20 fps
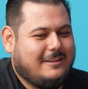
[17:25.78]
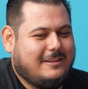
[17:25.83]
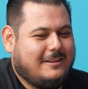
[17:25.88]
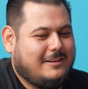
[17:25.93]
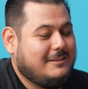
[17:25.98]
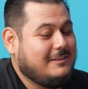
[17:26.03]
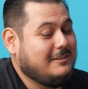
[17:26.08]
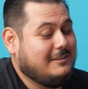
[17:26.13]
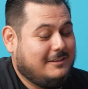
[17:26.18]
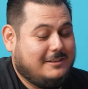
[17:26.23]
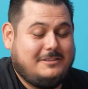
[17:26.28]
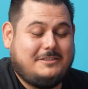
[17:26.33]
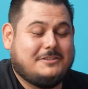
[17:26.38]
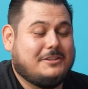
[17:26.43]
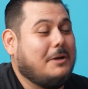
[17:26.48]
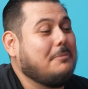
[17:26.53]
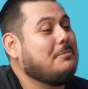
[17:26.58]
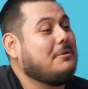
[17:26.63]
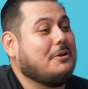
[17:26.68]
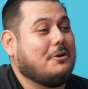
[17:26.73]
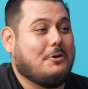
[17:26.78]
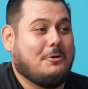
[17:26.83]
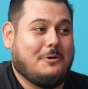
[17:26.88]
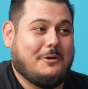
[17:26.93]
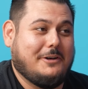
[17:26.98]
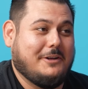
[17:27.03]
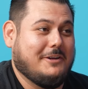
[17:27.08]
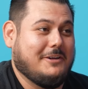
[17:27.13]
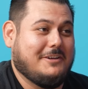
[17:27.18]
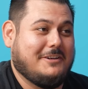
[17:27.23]
There, there's something
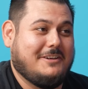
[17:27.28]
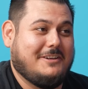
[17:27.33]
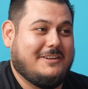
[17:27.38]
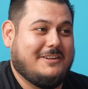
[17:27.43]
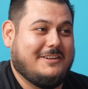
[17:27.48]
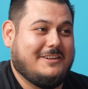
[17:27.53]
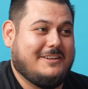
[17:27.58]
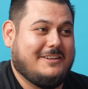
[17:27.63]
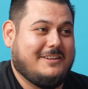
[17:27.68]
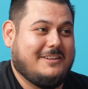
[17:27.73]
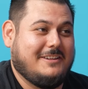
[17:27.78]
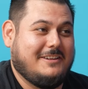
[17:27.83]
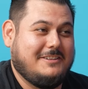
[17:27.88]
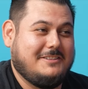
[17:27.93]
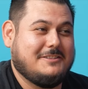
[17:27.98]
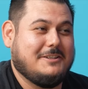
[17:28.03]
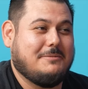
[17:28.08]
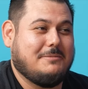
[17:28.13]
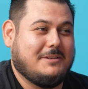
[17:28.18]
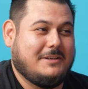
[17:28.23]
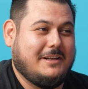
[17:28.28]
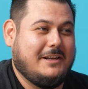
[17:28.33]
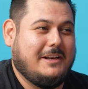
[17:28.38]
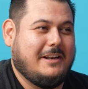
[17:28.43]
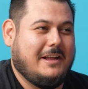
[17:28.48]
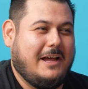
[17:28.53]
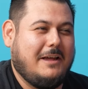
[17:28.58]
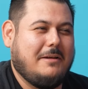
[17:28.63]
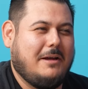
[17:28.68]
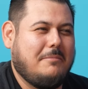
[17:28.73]
going on. There's something.
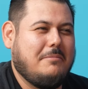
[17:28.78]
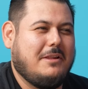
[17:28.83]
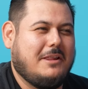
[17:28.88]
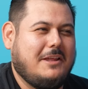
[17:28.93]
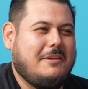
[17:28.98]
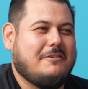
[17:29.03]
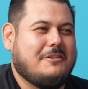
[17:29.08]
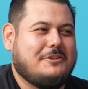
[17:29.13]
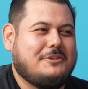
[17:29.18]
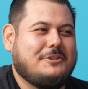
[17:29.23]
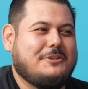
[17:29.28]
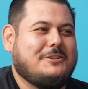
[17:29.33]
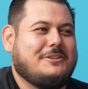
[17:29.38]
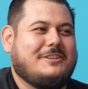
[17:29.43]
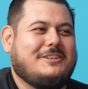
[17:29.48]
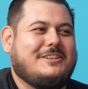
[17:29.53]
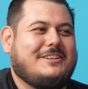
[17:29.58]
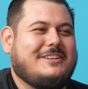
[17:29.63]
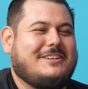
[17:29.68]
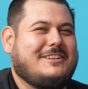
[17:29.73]
I, I believe it too.